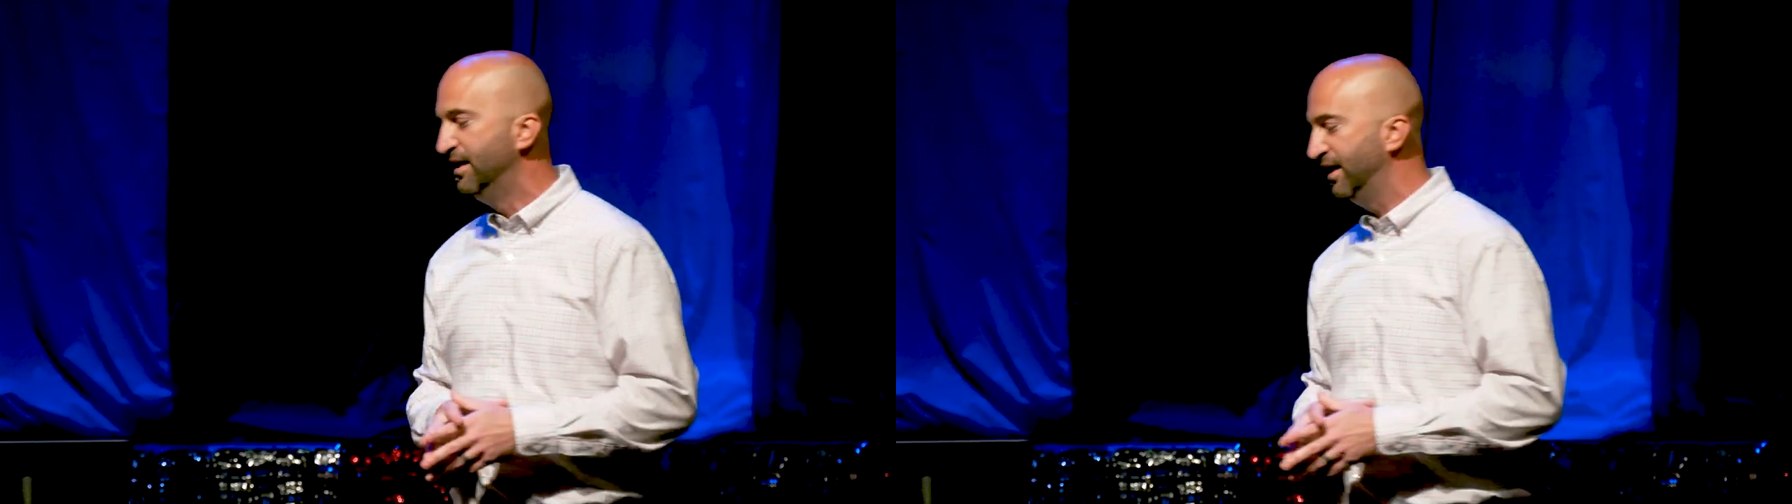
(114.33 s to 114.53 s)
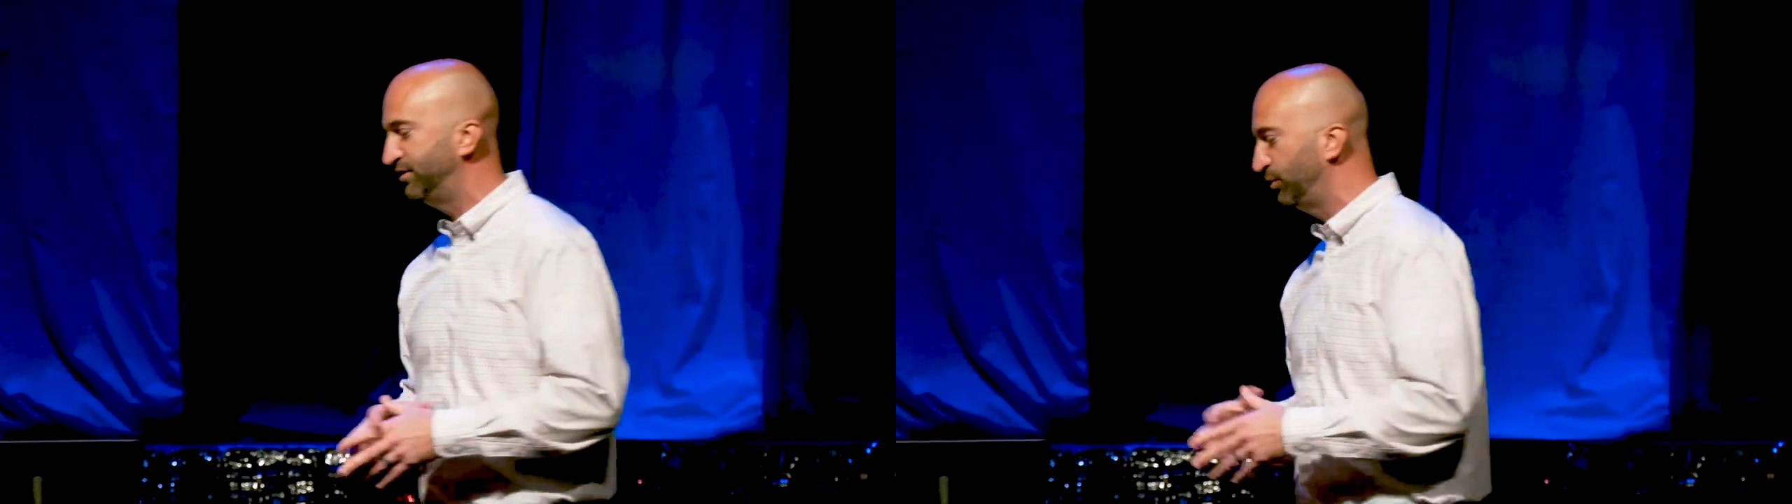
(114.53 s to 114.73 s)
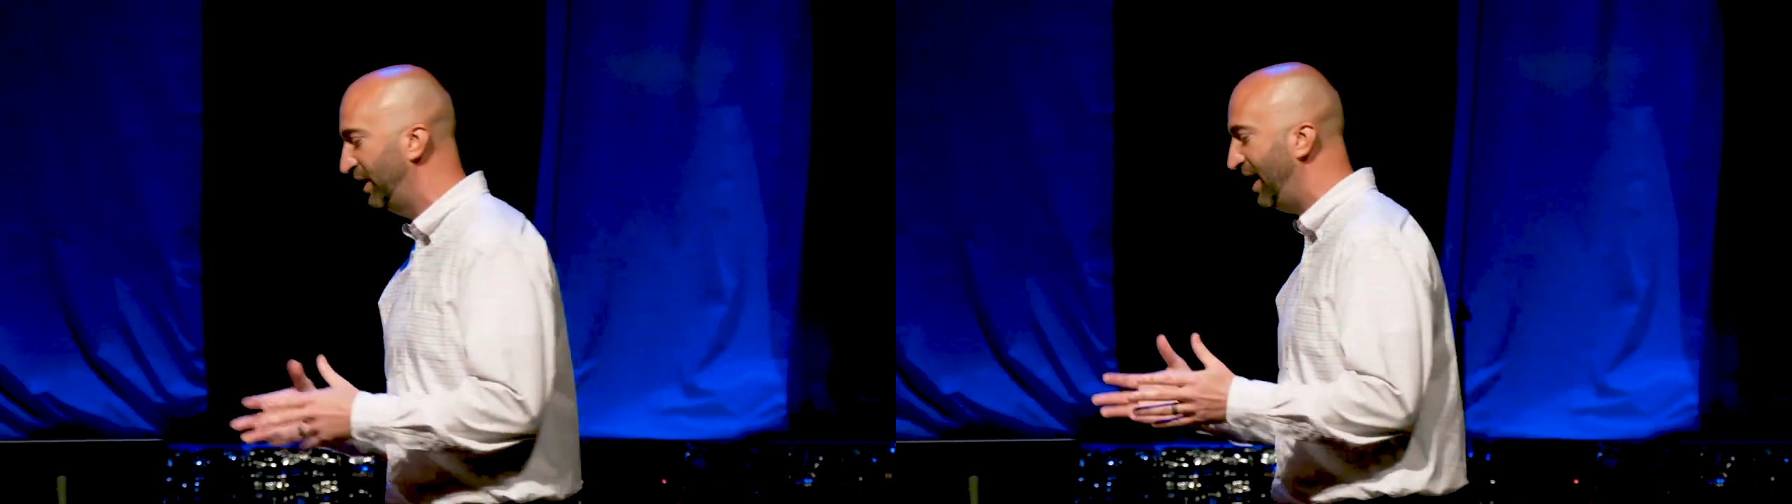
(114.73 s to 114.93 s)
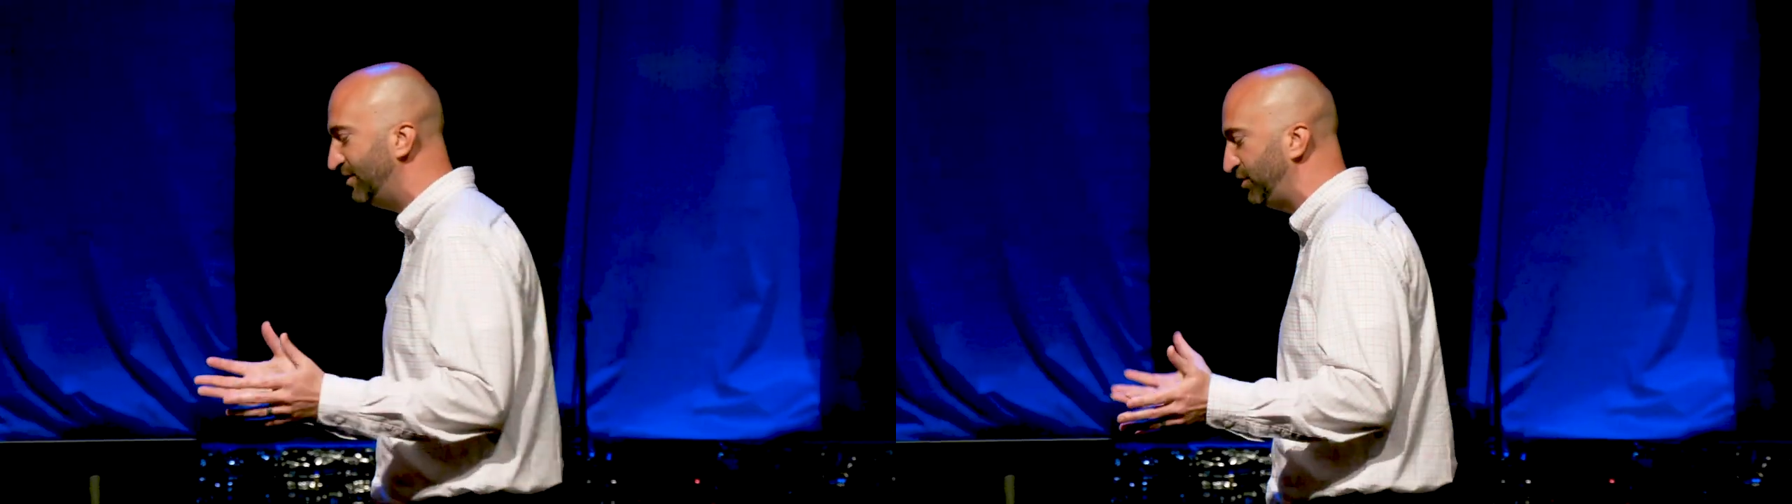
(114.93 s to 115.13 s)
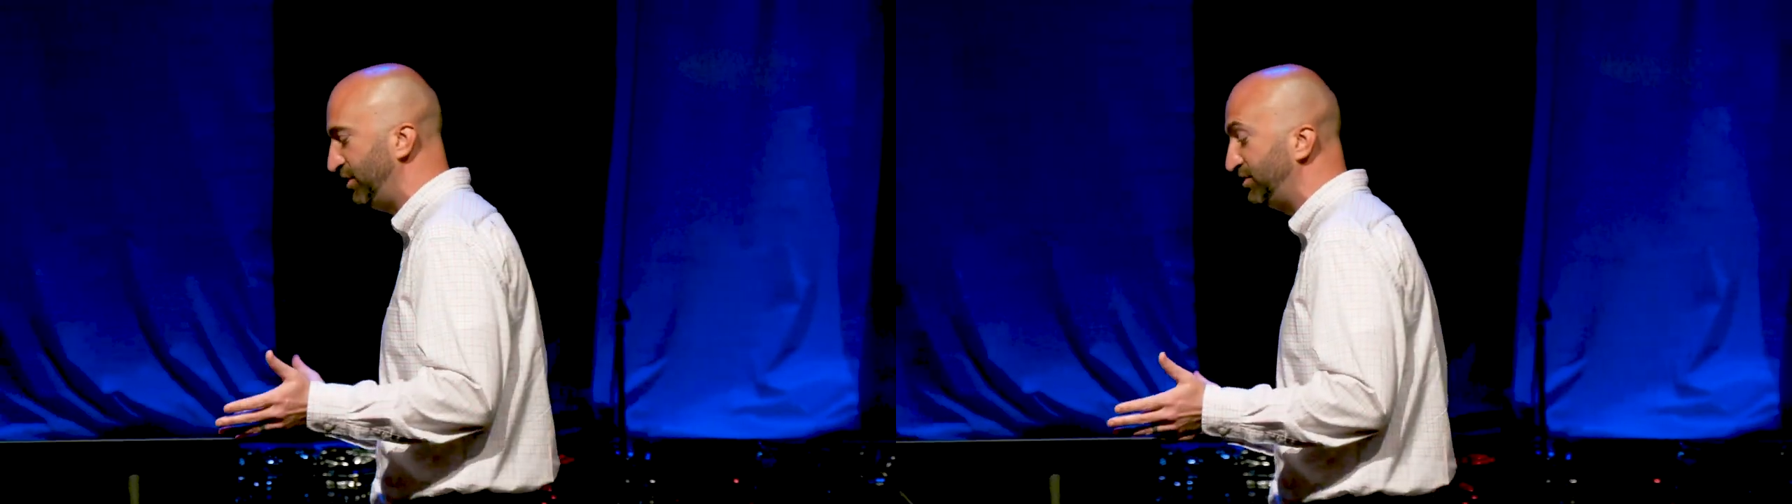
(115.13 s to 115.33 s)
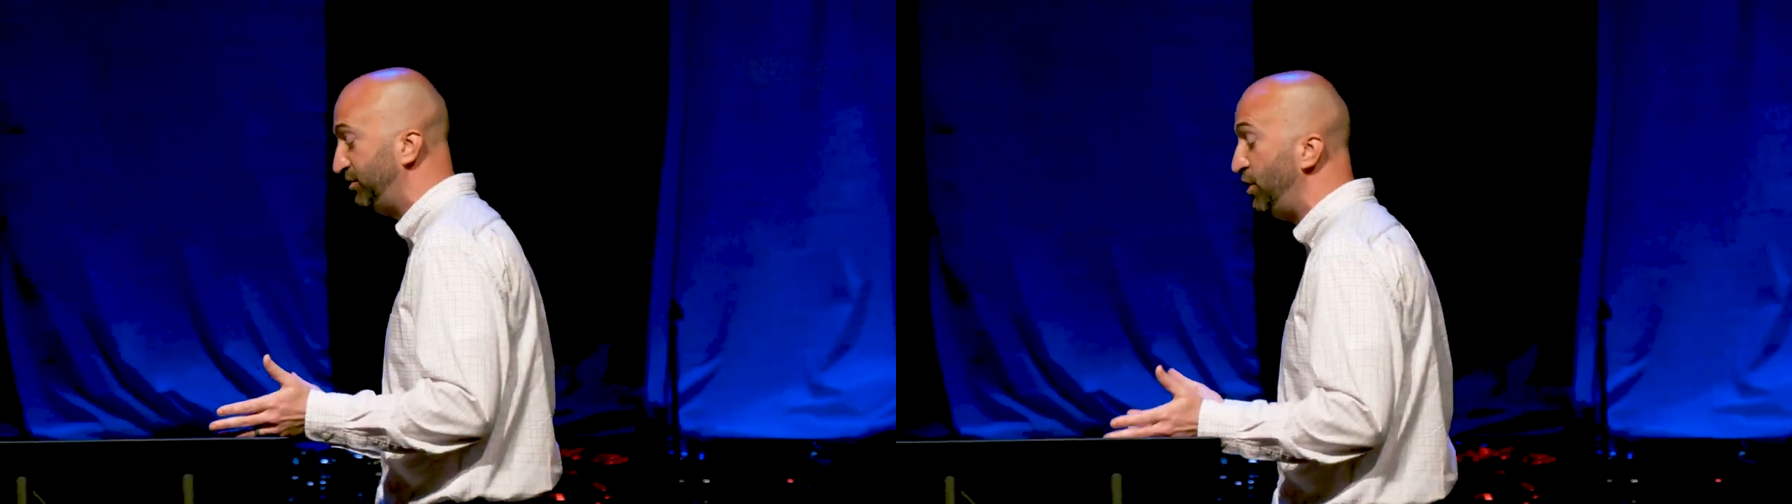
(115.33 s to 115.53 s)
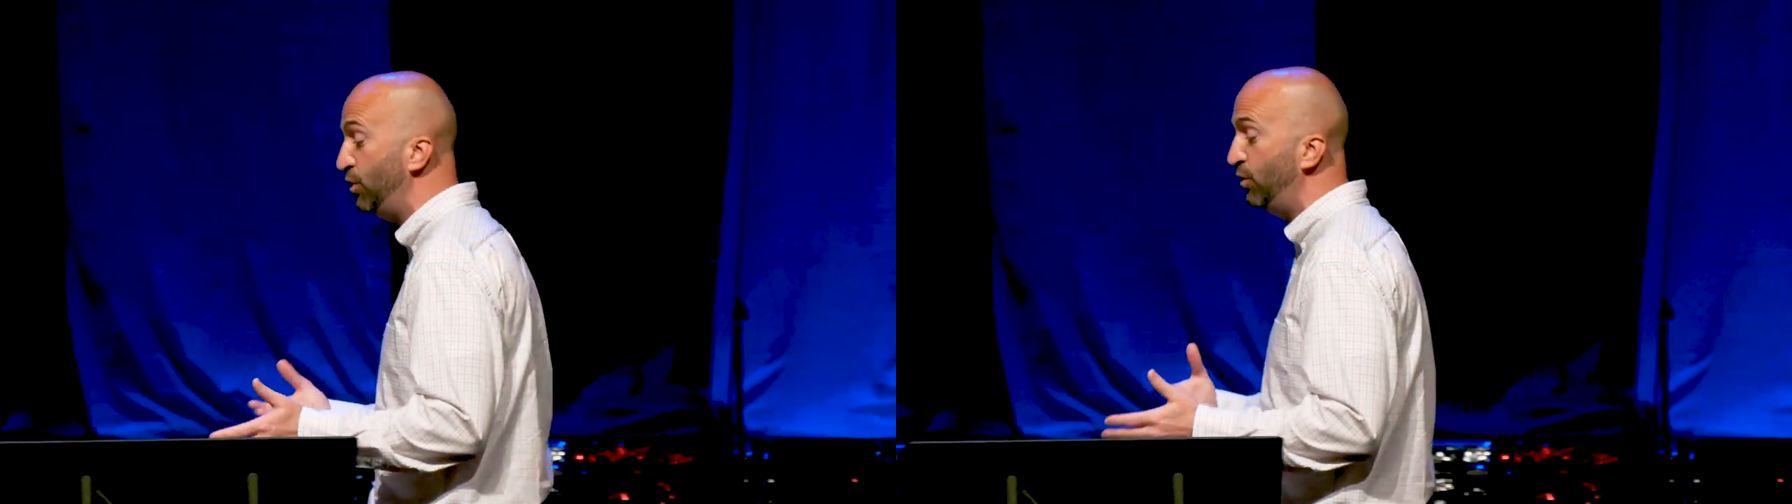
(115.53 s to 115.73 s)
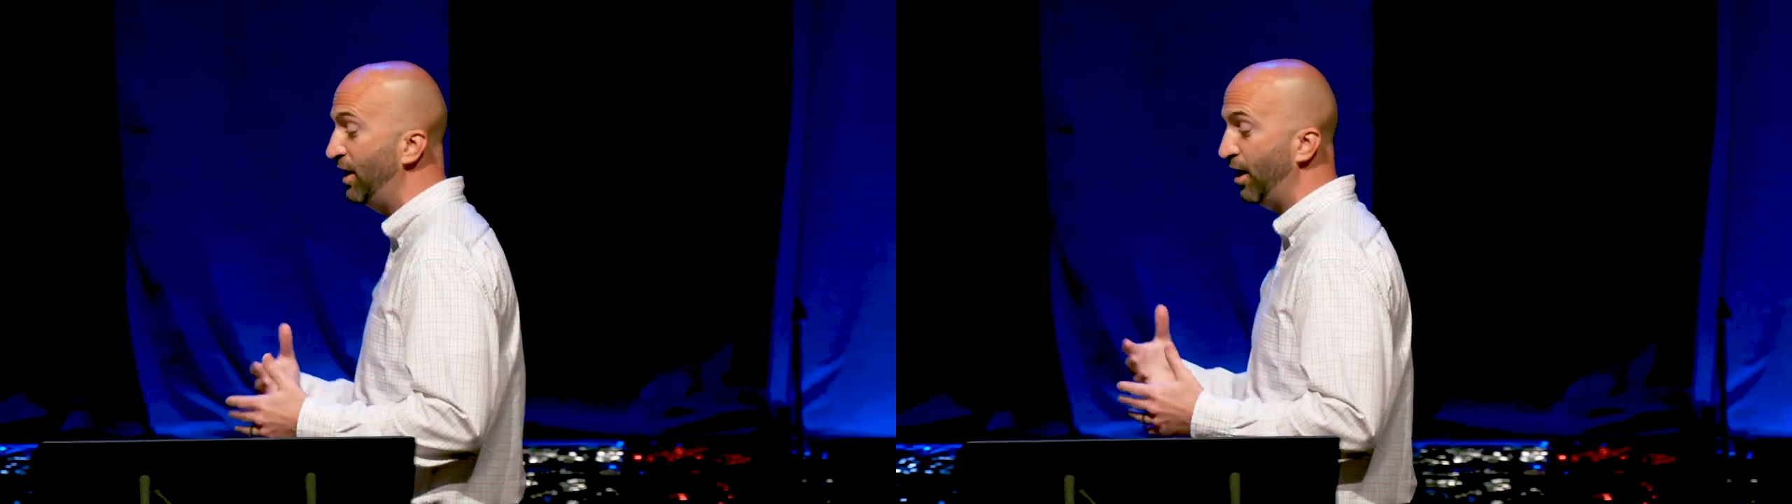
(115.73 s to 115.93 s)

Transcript: And so we got to this new